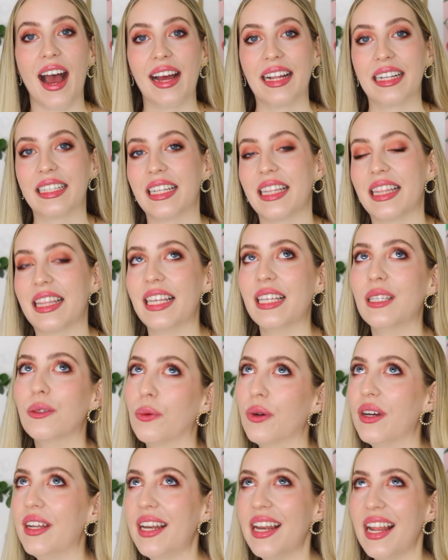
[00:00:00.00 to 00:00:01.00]
and
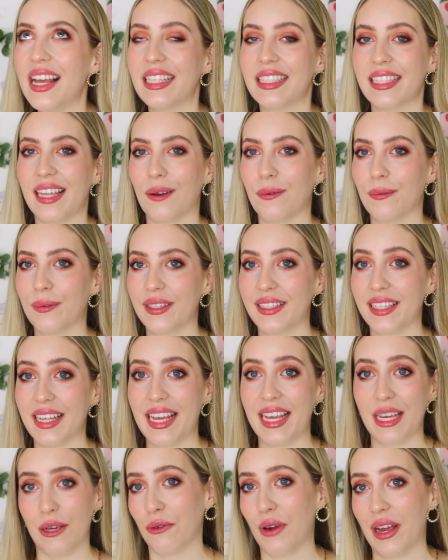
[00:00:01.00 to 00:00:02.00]
this one
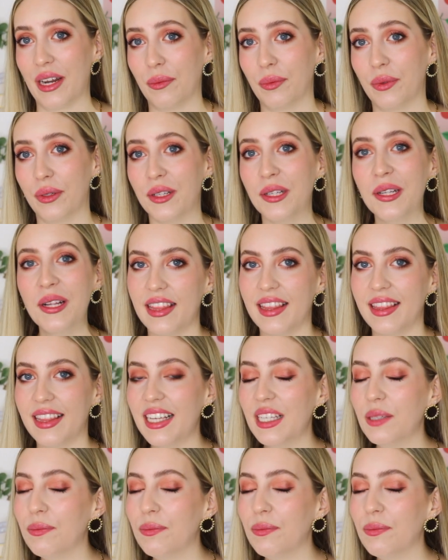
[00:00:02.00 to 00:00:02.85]
sounds incredible.